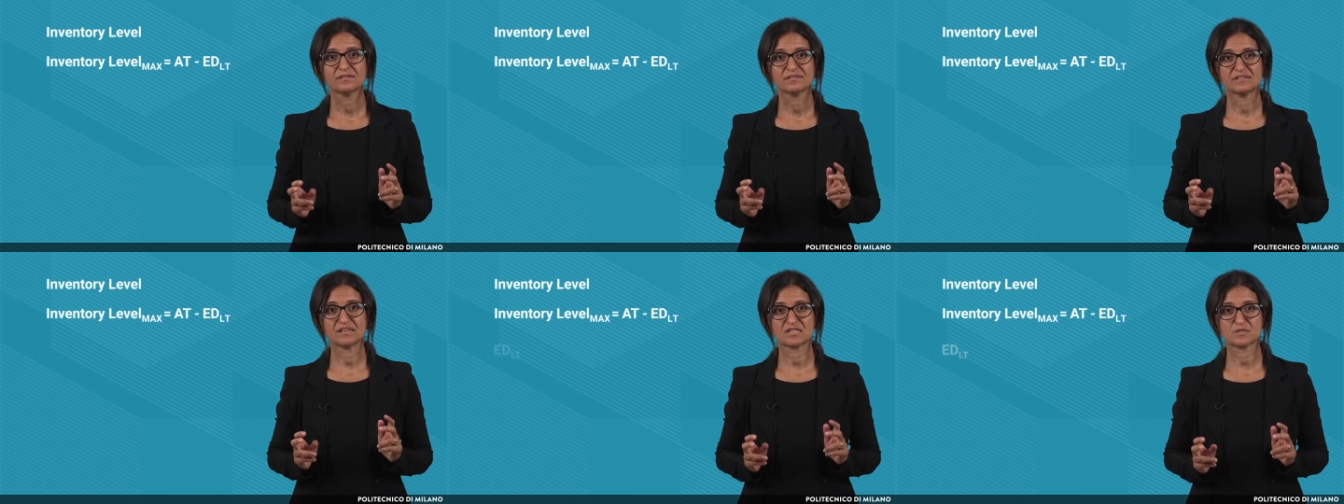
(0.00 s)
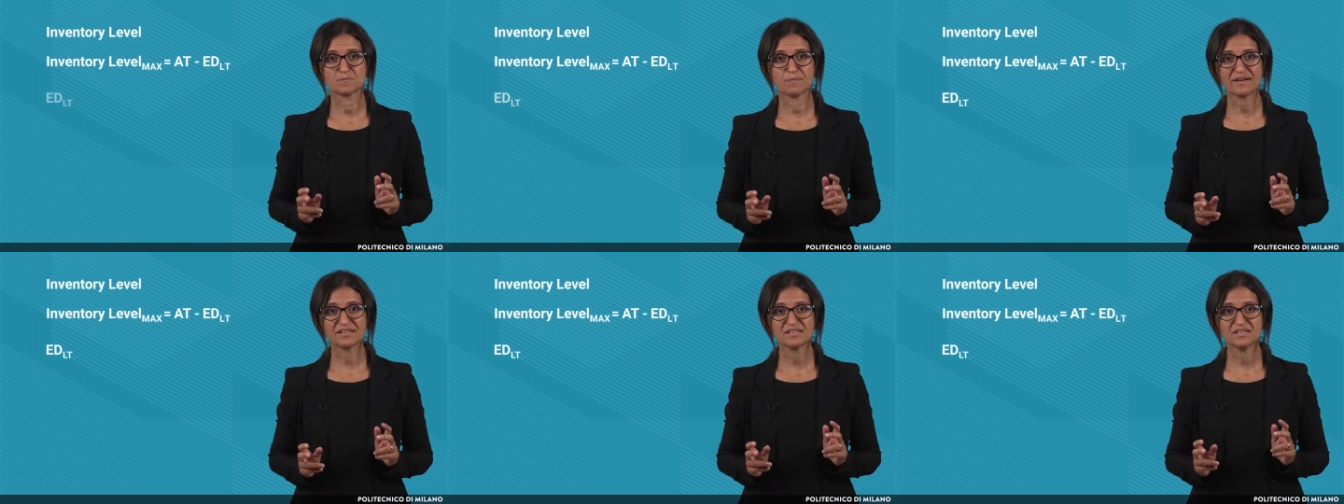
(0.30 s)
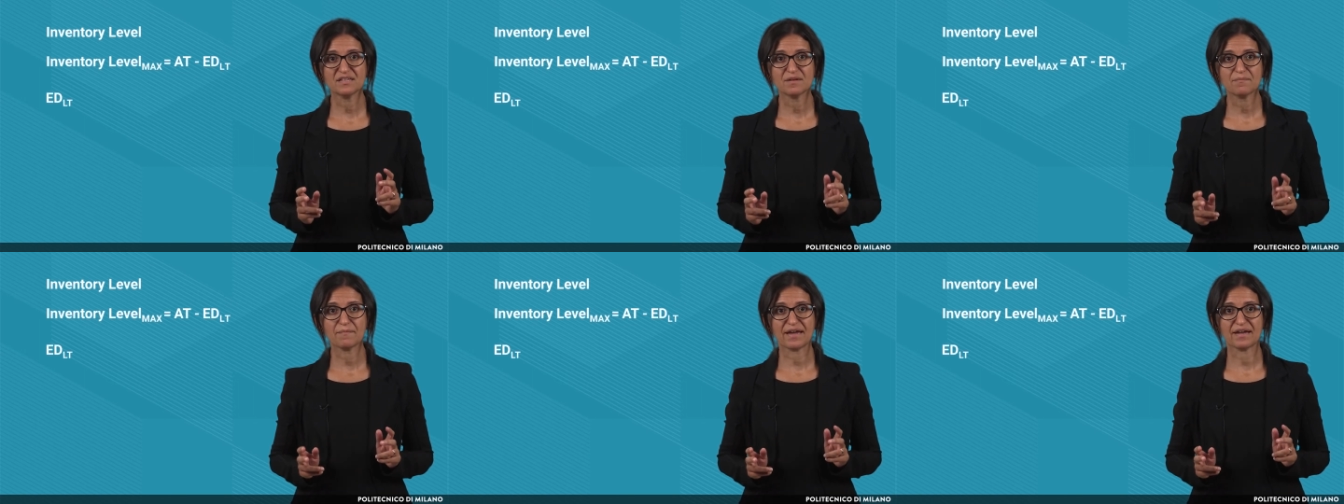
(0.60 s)
The
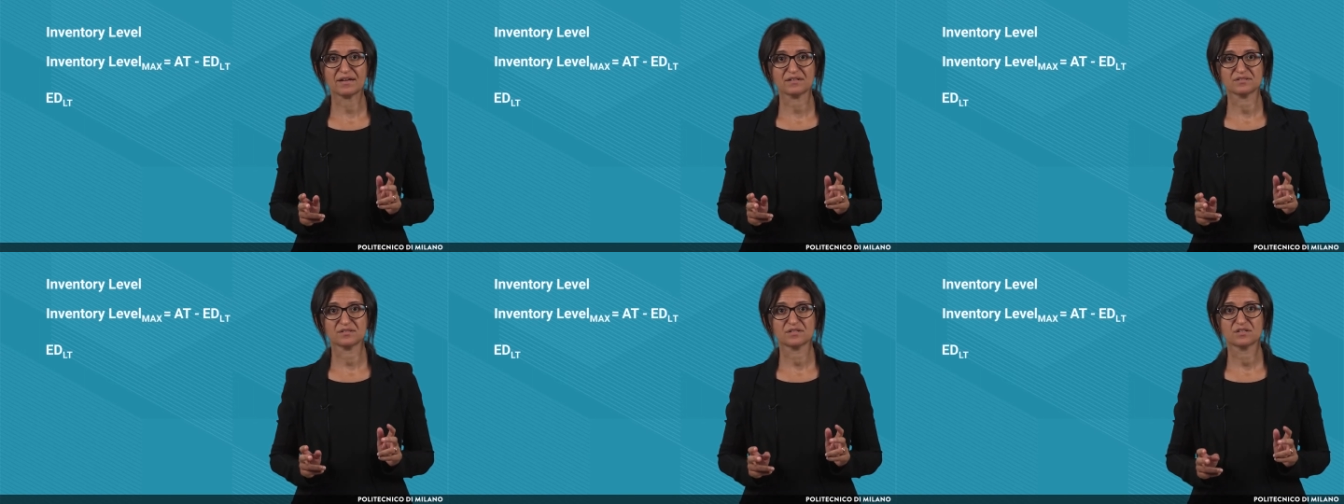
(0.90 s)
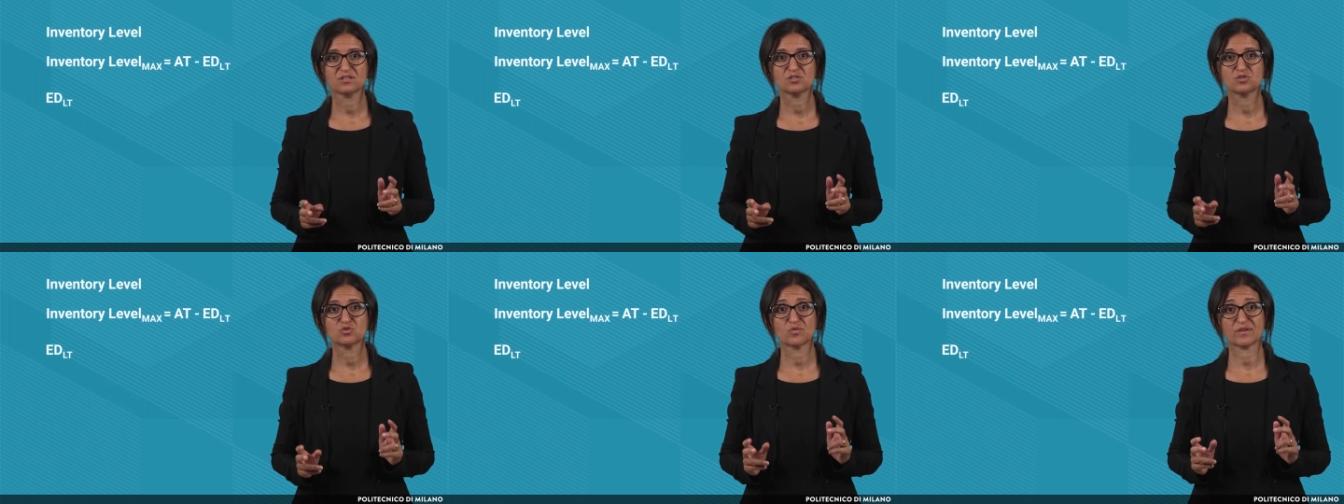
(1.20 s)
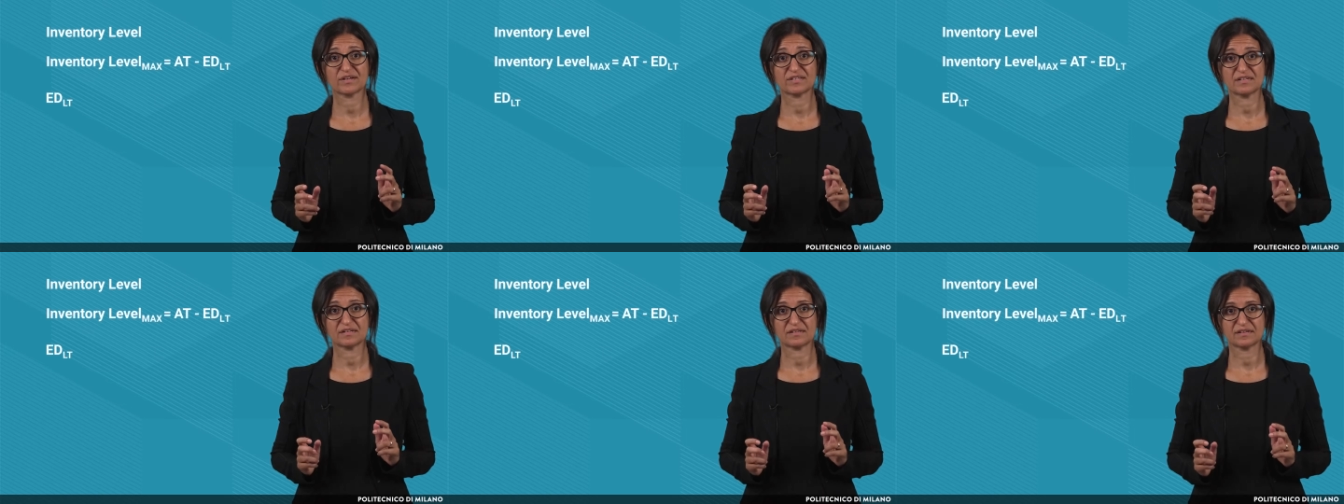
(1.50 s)
expected demand
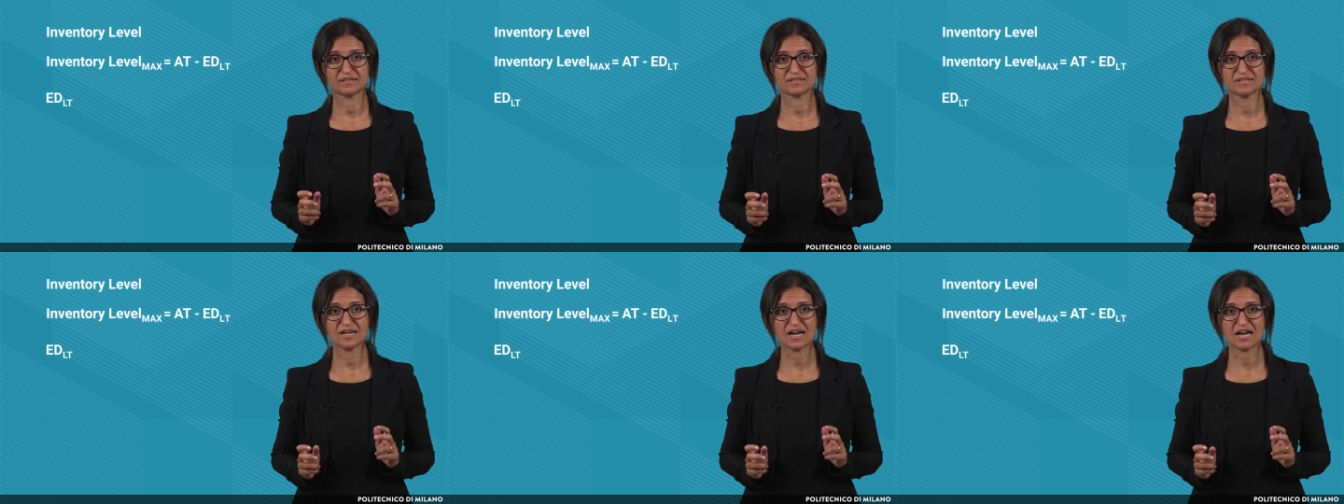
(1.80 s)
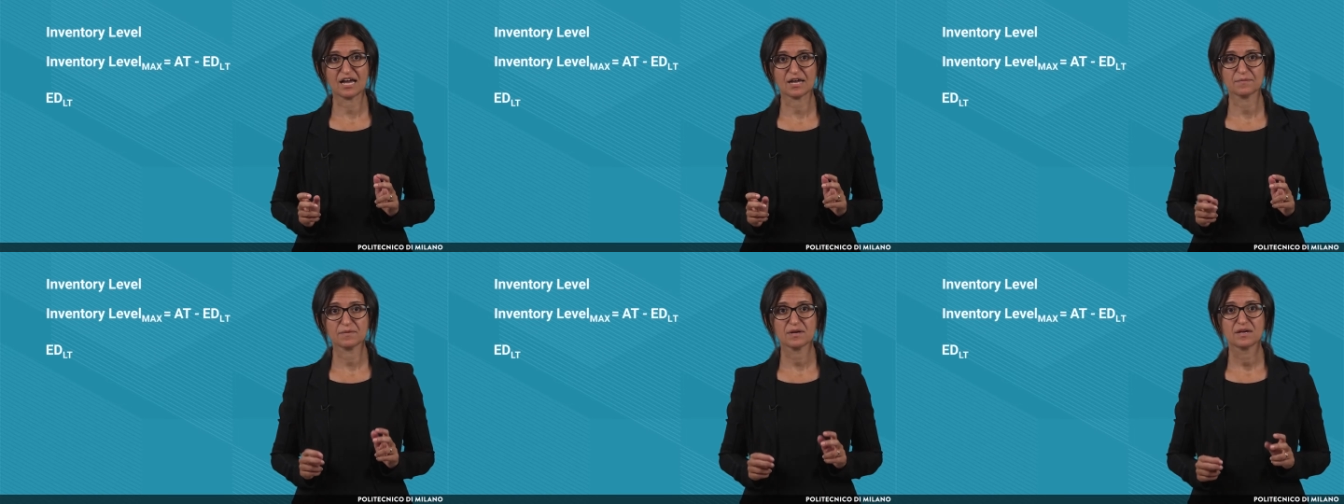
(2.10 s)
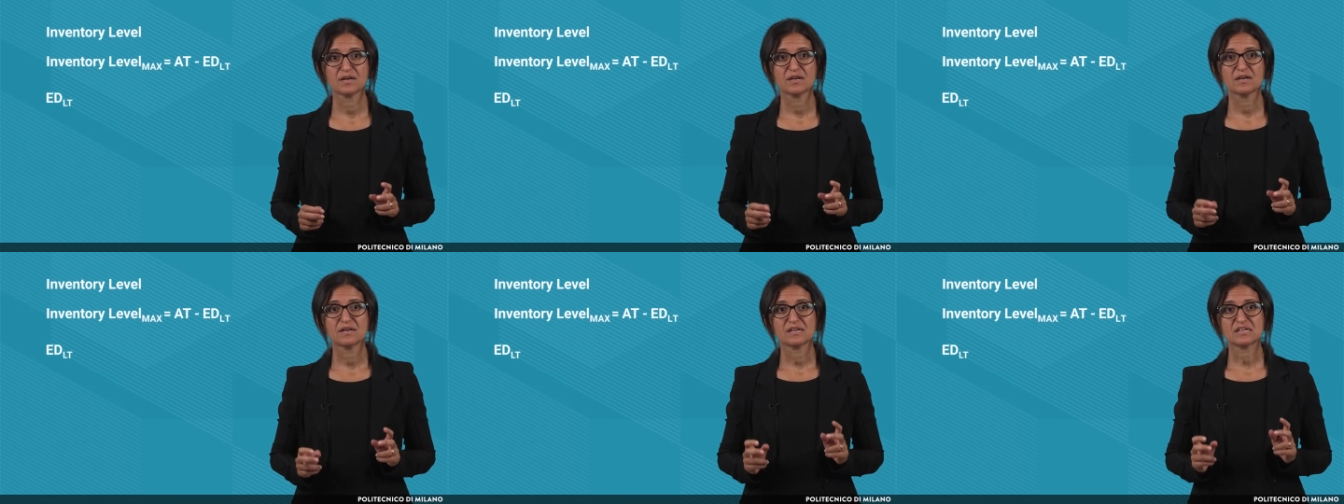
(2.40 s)
during the lead time
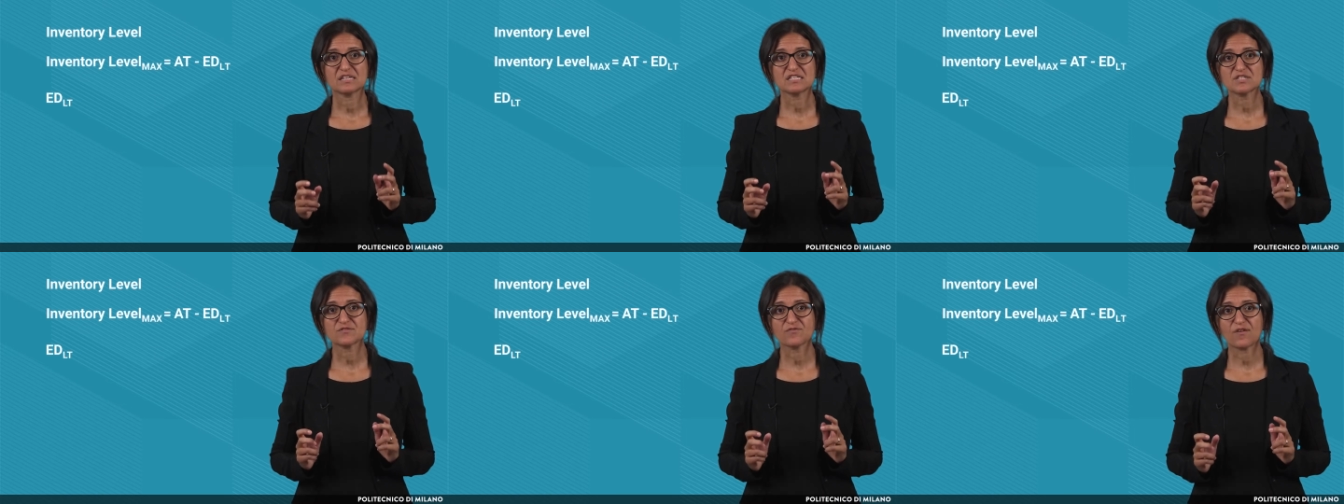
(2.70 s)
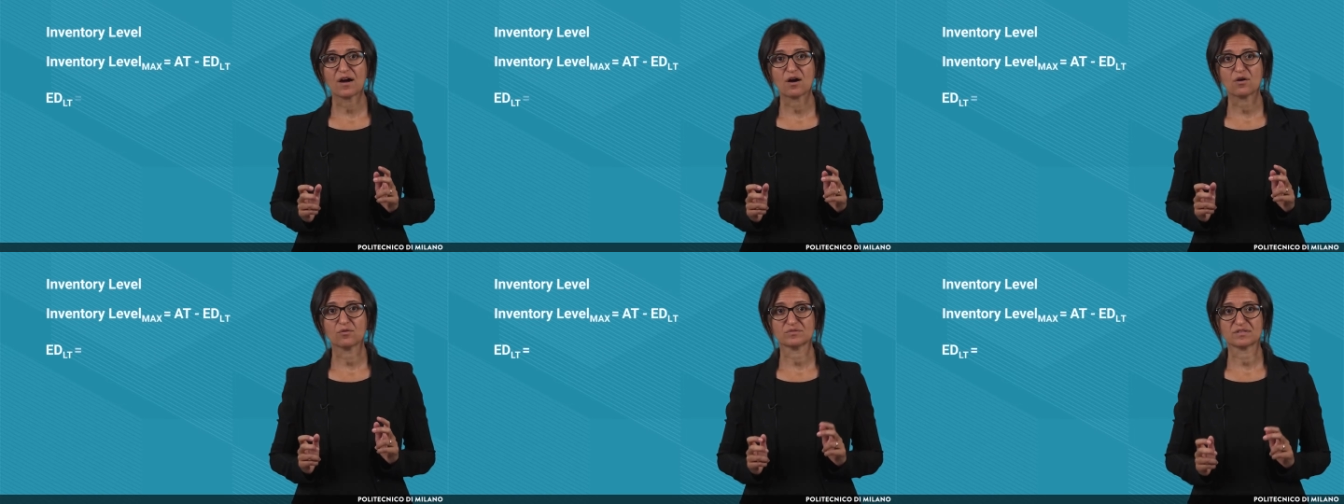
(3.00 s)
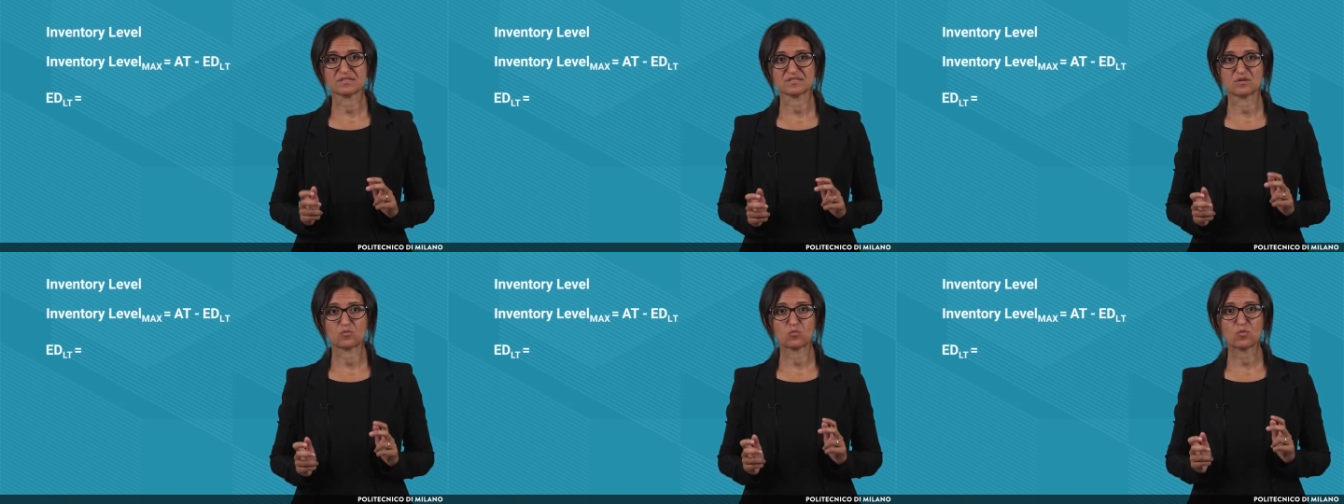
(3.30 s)
is found
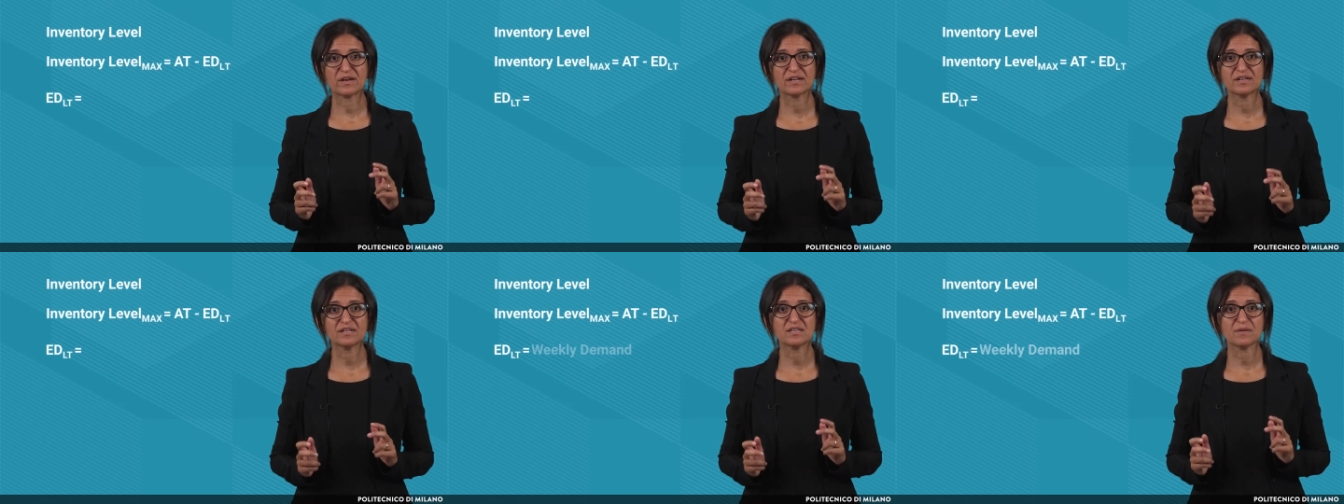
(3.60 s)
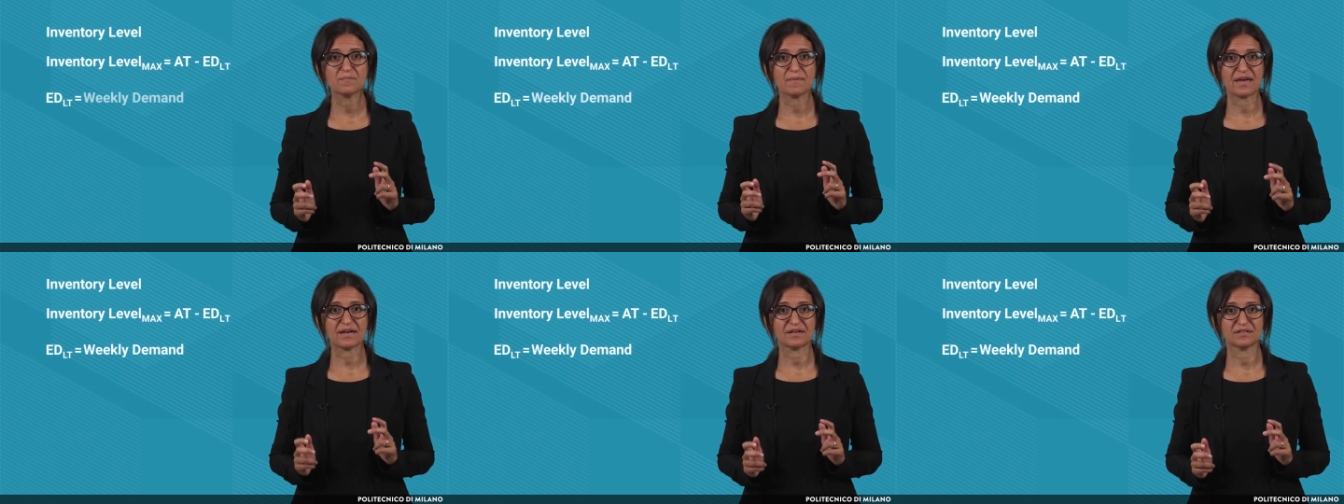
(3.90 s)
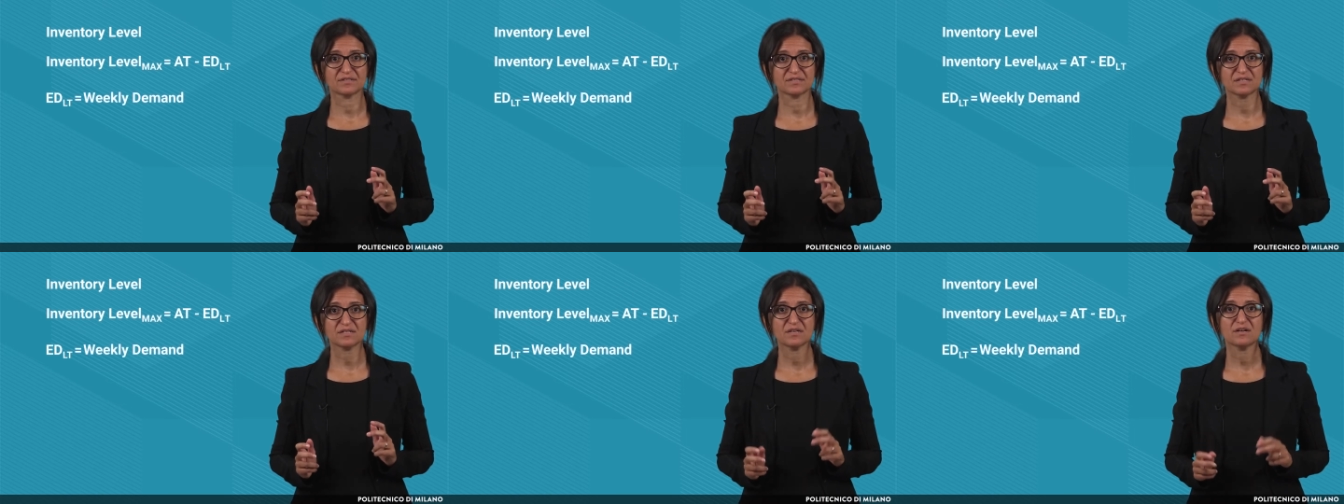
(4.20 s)
as the weekly
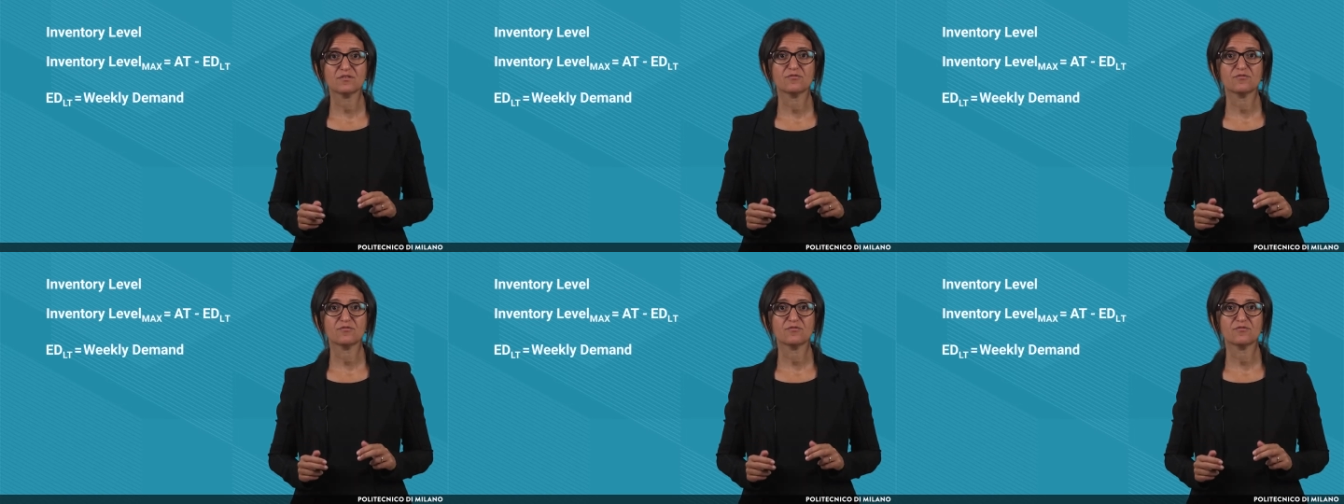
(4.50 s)
demand,